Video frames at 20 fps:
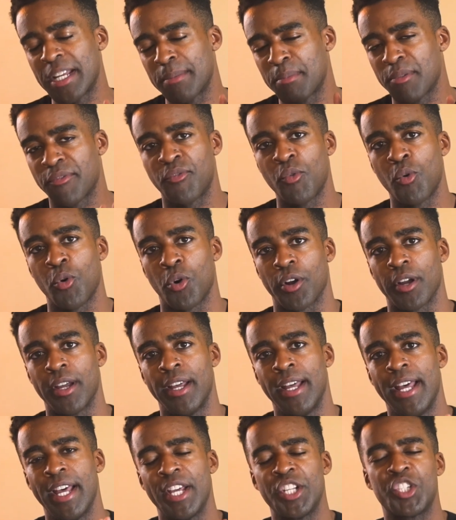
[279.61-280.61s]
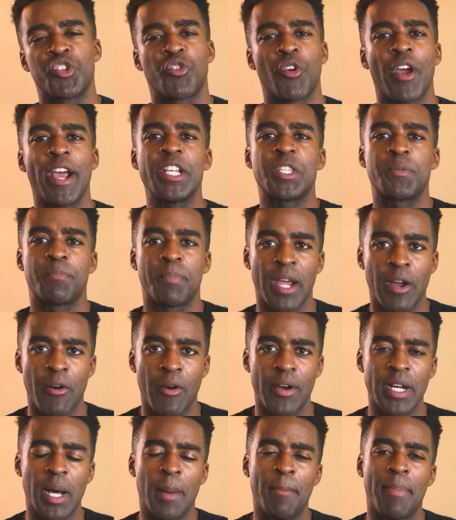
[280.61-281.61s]
number 4,
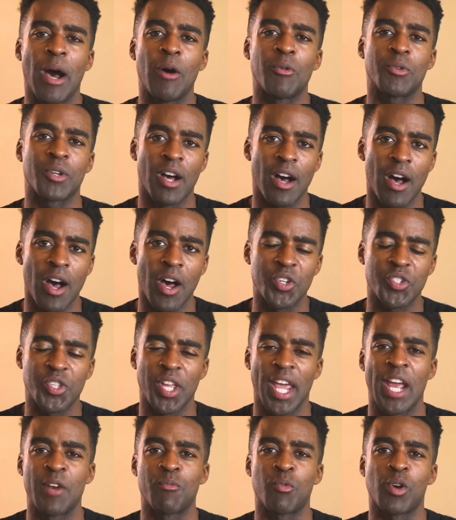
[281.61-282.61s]
transparent about cost and